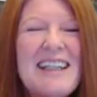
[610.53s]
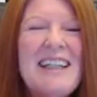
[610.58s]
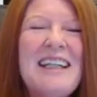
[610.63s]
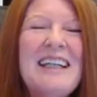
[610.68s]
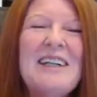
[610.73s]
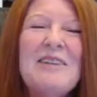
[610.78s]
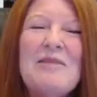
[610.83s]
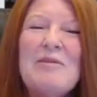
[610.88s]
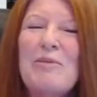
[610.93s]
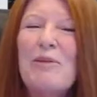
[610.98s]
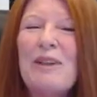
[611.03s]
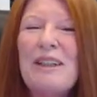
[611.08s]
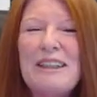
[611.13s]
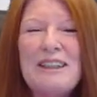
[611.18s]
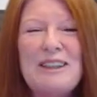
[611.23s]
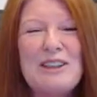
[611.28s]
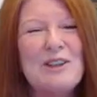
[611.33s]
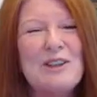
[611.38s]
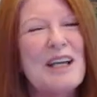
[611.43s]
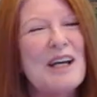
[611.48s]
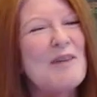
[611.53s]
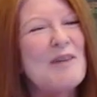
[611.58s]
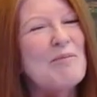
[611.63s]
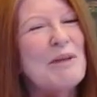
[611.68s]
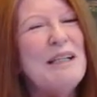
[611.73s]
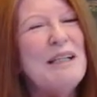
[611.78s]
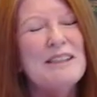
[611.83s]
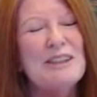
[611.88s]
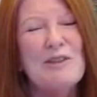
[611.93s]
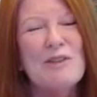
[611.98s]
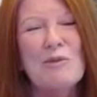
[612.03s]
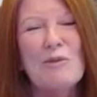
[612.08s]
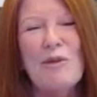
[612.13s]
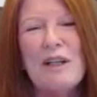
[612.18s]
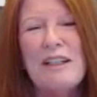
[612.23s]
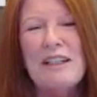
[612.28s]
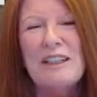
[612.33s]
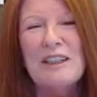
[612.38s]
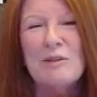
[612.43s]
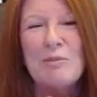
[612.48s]
it brings you that peace and
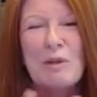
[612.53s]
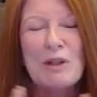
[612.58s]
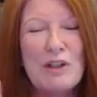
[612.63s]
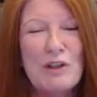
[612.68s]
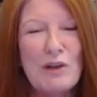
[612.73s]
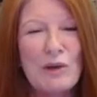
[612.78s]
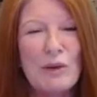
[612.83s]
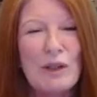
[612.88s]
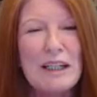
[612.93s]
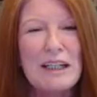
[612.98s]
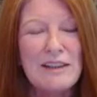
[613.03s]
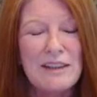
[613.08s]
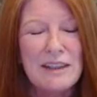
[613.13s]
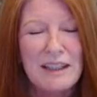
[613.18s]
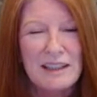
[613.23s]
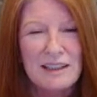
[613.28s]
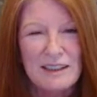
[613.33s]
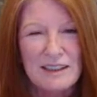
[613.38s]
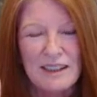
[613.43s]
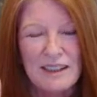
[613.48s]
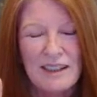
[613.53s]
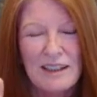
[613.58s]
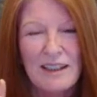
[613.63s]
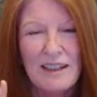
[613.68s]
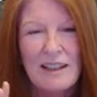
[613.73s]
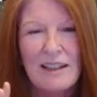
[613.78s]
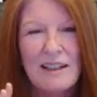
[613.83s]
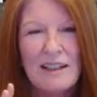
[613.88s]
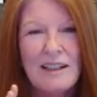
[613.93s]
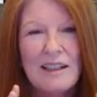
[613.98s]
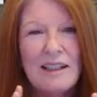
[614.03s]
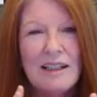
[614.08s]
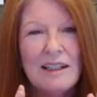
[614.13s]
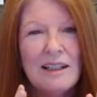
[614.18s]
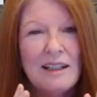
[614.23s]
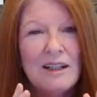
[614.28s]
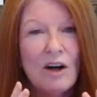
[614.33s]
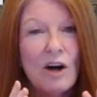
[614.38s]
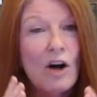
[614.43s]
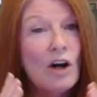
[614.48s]
oneness, but you're in this
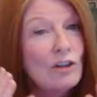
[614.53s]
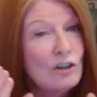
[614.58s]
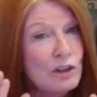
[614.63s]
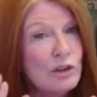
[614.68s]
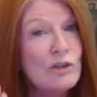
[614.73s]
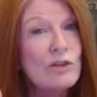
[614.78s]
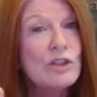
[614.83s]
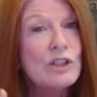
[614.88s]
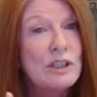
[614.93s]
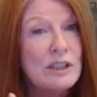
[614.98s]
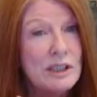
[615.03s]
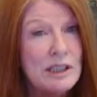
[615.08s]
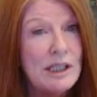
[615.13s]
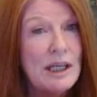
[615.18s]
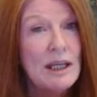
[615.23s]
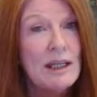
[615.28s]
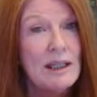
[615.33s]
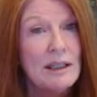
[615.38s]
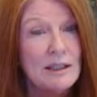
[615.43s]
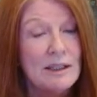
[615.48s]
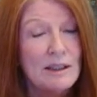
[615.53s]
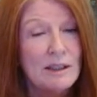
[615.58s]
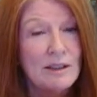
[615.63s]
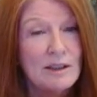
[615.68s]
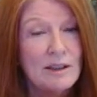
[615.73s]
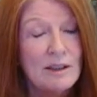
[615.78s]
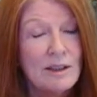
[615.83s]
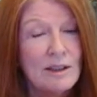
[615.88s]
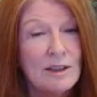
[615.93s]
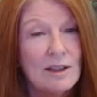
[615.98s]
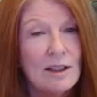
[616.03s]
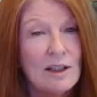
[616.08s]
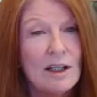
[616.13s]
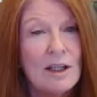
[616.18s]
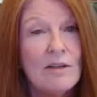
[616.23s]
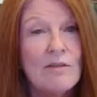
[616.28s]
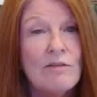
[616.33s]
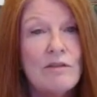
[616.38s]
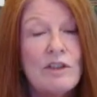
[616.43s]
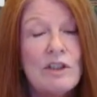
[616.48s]
altered state
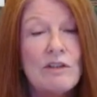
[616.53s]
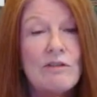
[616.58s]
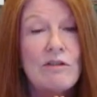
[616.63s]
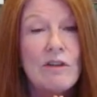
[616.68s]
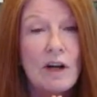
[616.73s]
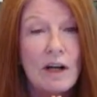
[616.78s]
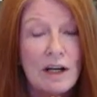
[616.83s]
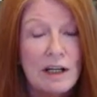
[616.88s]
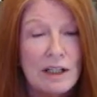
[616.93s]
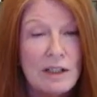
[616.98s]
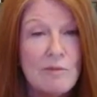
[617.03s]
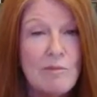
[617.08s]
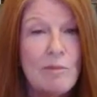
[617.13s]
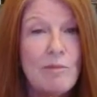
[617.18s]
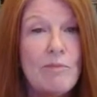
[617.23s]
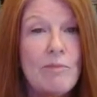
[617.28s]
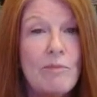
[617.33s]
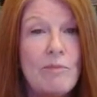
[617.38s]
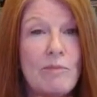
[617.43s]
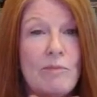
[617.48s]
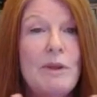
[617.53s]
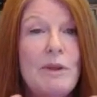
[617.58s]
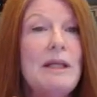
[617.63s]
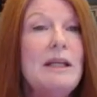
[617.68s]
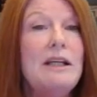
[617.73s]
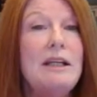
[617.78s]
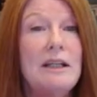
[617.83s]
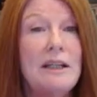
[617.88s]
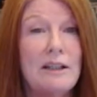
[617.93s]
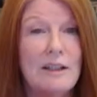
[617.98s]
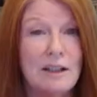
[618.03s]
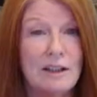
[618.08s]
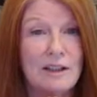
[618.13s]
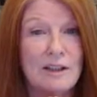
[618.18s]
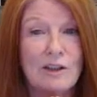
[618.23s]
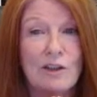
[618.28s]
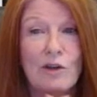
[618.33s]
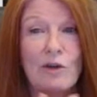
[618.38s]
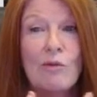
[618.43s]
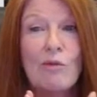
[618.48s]
of divine
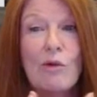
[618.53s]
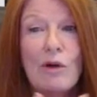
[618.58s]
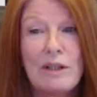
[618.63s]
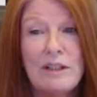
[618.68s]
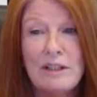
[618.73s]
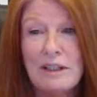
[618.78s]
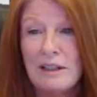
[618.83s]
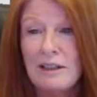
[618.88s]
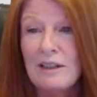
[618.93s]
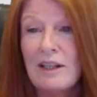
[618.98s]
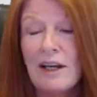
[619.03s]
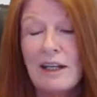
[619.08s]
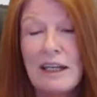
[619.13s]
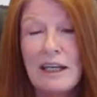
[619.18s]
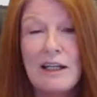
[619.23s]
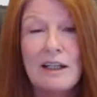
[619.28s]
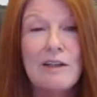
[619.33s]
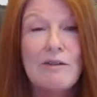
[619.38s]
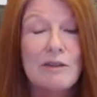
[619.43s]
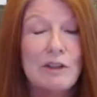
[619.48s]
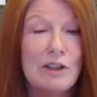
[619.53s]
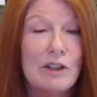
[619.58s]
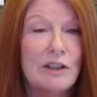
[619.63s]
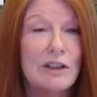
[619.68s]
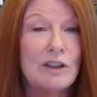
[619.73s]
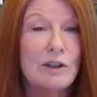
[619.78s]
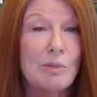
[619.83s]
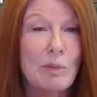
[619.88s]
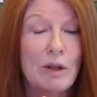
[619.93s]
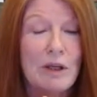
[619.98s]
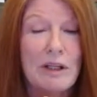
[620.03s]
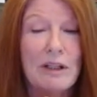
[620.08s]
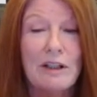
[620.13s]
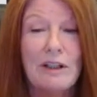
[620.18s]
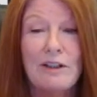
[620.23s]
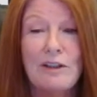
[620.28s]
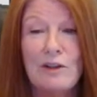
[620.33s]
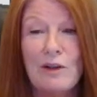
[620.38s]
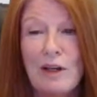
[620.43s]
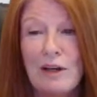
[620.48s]
beingness or oneness. I can't even explain
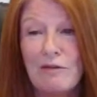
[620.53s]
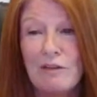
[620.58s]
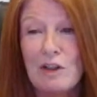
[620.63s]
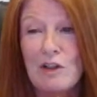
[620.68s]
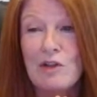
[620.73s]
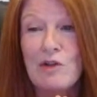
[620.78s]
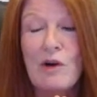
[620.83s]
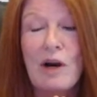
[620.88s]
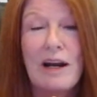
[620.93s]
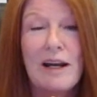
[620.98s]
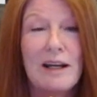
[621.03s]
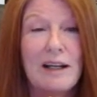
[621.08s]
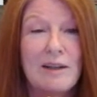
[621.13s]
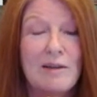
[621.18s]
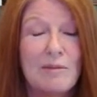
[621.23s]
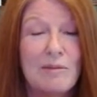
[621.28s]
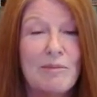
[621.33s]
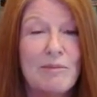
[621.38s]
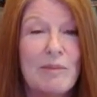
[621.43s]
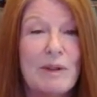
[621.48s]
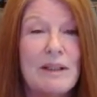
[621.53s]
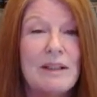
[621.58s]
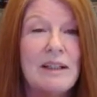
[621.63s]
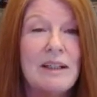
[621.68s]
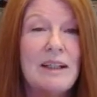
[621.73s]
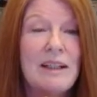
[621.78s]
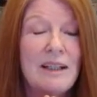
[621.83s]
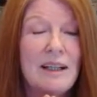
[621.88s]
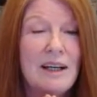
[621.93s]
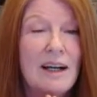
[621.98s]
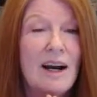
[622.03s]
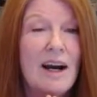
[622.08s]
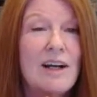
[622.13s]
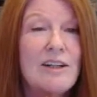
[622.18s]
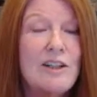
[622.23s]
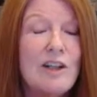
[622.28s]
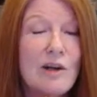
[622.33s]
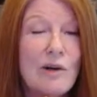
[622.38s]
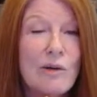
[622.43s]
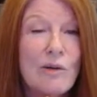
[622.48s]
it. You'll have to try it. But
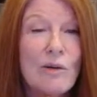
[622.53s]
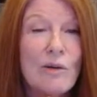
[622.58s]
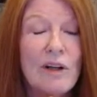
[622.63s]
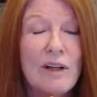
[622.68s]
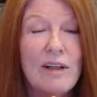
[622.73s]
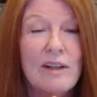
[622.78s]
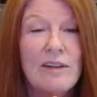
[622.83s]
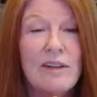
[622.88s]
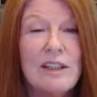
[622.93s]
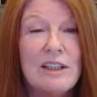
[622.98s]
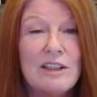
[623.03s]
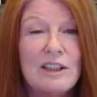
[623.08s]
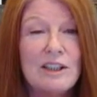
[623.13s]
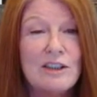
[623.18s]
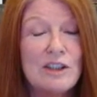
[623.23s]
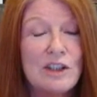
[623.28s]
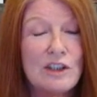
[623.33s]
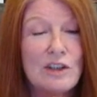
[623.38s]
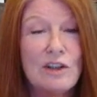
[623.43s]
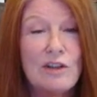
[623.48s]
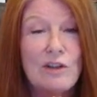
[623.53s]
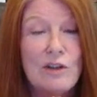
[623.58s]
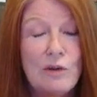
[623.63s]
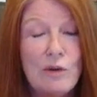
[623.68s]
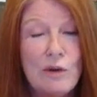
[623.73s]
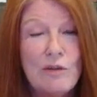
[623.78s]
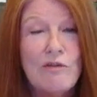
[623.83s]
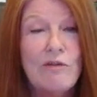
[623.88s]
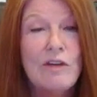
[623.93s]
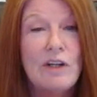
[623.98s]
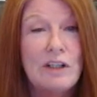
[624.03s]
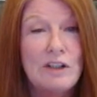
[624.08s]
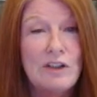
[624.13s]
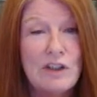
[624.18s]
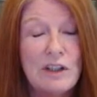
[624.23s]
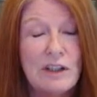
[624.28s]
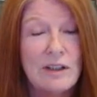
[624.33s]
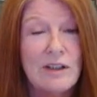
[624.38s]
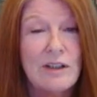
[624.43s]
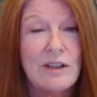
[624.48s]
I know this isn't a new
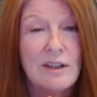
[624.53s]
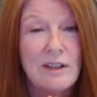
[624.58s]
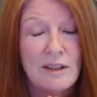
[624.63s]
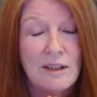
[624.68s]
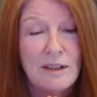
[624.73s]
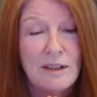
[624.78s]
invention,